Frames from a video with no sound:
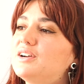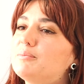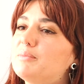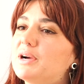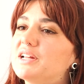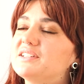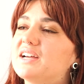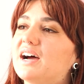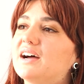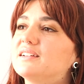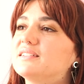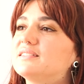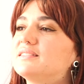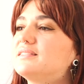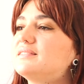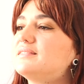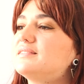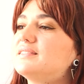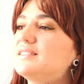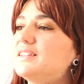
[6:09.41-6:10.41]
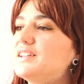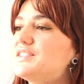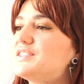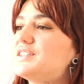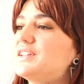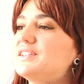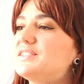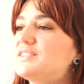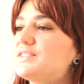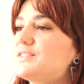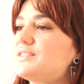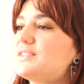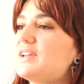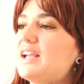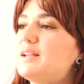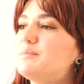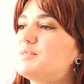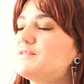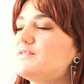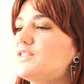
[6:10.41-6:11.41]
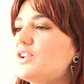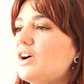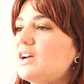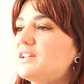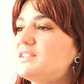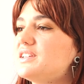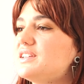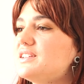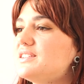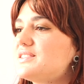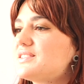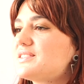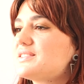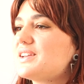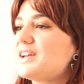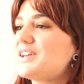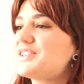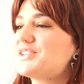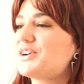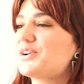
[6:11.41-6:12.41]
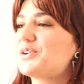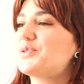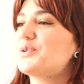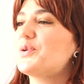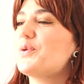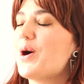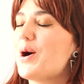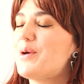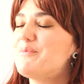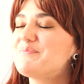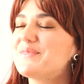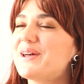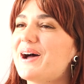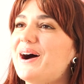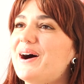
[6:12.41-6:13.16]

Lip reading: my dad listening to heaps of 90s as I grew up.